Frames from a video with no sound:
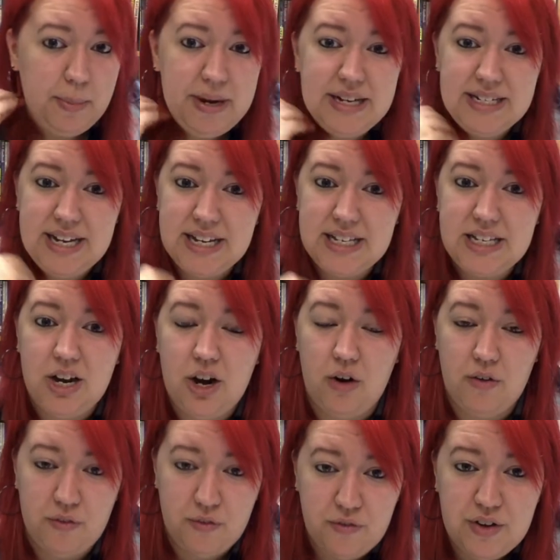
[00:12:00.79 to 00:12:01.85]
being tested
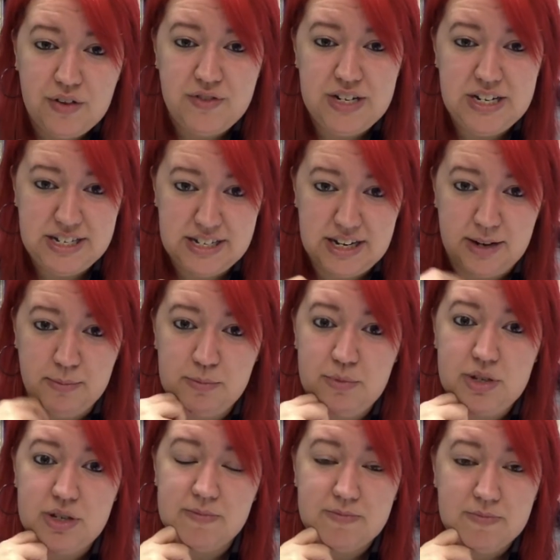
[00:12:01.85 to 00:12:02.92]
on 50
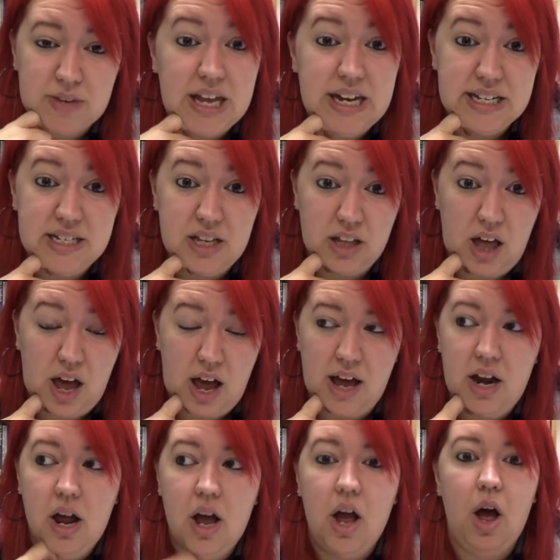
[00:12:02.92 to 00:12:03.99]
stems. And it's a lot,
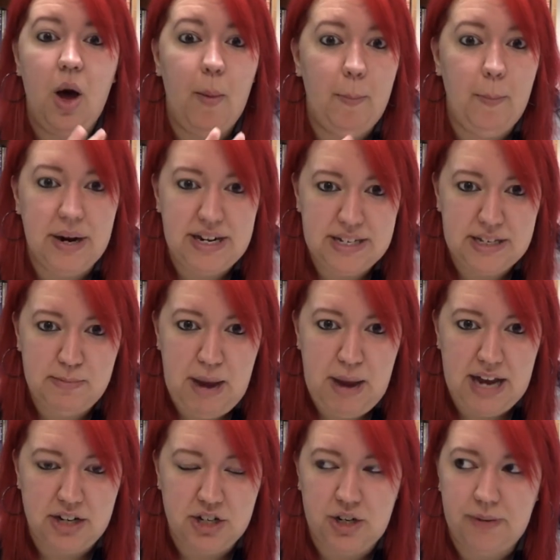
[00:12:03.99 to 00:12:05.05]
but it's
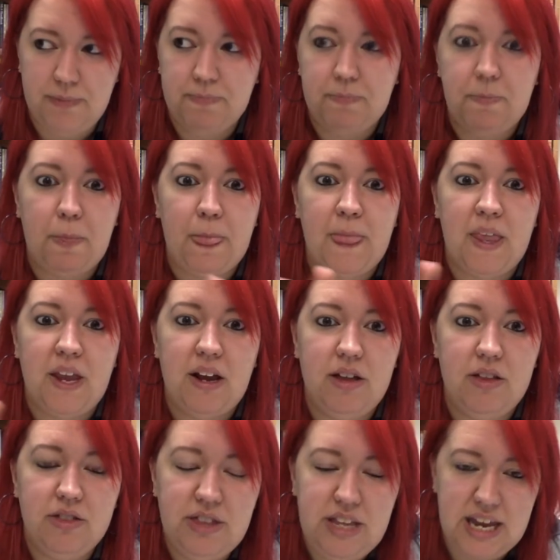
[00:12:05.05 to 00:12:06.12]
matching.
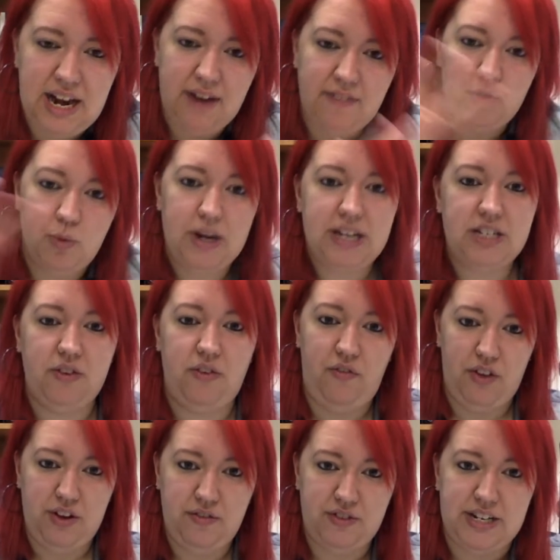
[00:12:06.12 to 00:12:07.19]
Then after we get to
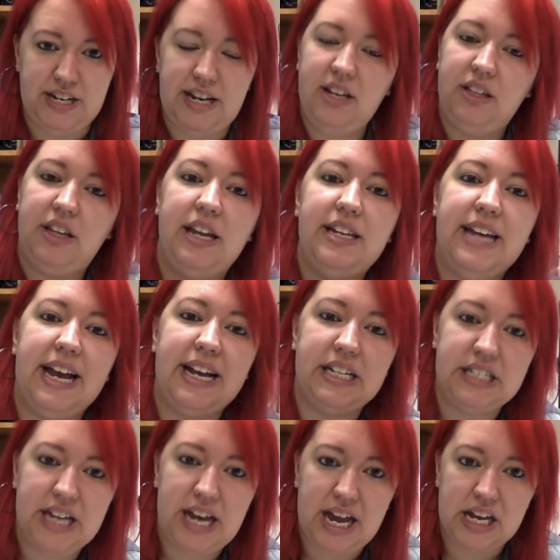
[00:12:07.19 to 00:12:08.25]
50, they take a
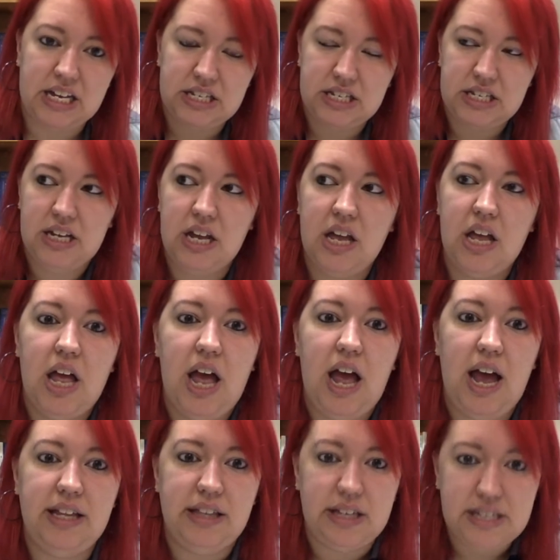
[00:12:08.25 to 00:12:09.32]
test.
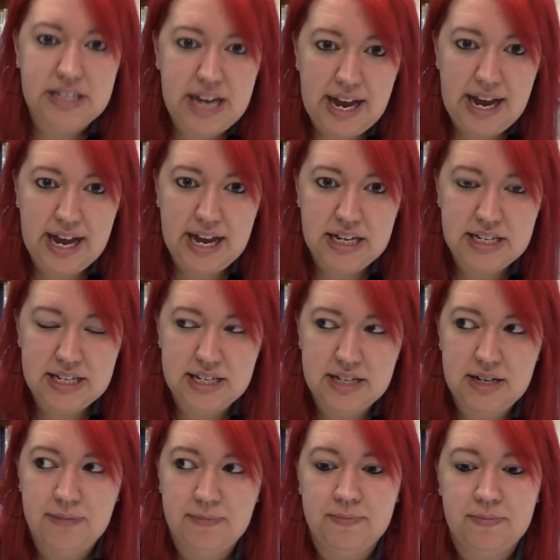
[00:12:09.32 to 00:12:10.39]
And the test
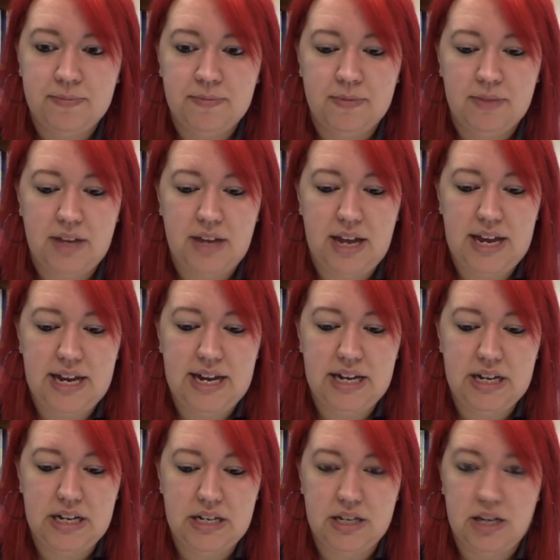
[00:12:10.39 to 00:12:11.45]

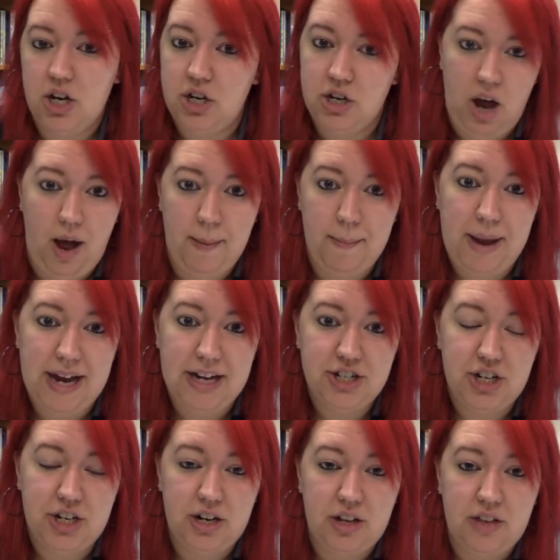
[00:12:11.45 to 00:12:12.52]
is not
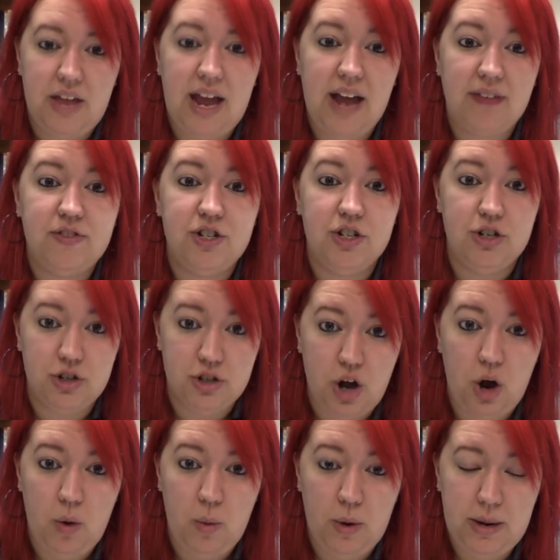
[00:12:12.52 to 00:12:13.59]
matching. They have to
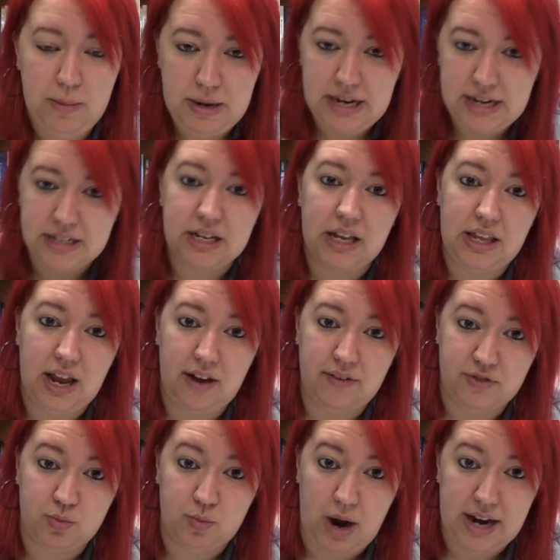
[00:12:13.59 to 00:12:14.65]
know what it means and they have
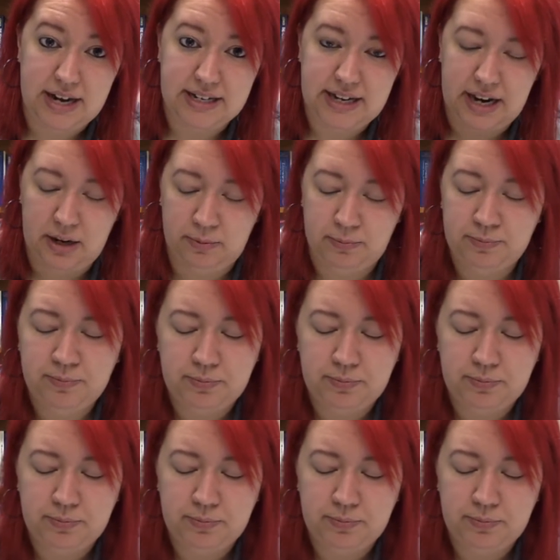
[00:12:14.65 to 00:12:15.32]
to write it down.